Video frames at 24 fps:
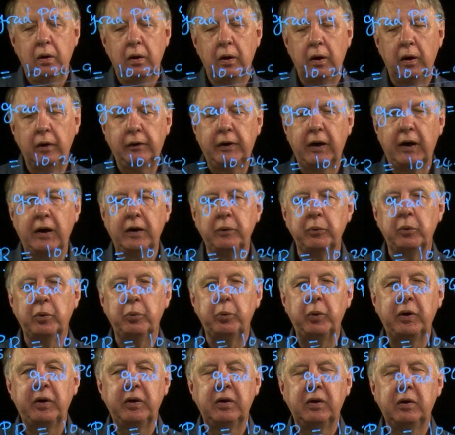Okay, well,
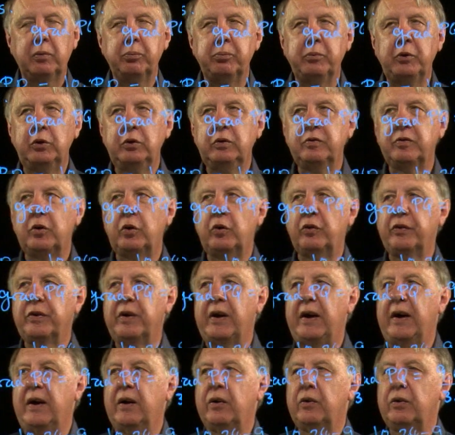we'll move on
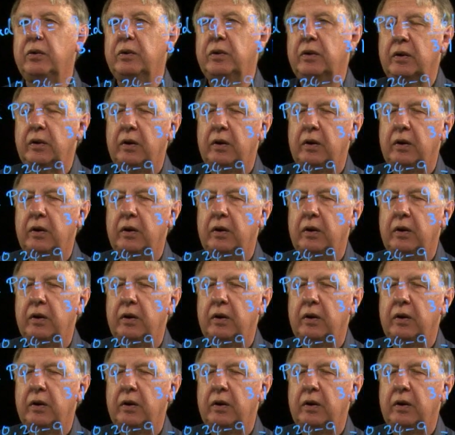now